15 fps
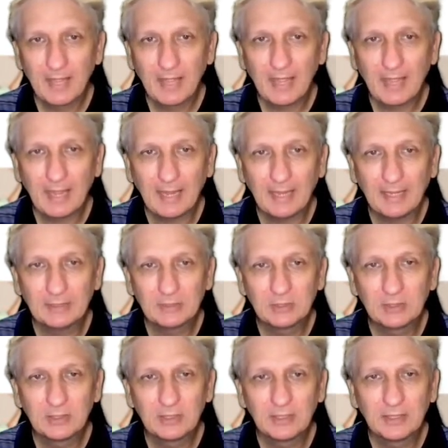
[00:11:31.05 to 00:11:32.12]
And
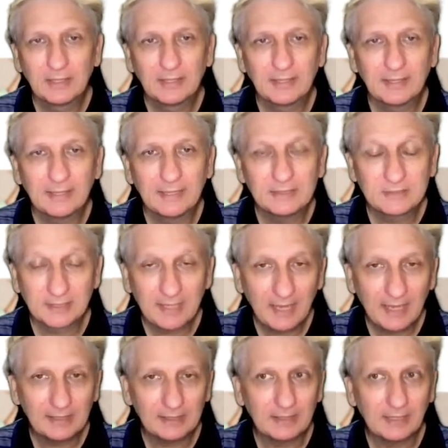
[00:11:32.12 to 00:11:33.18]
it's
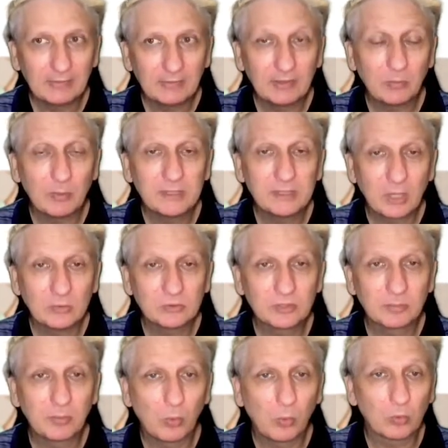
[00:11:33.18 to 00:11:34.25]
again an area that we don't
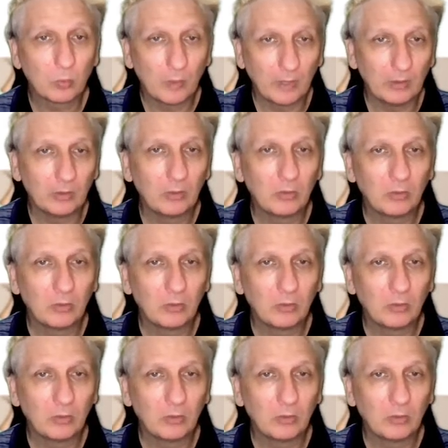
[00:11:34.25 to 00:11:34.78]
support well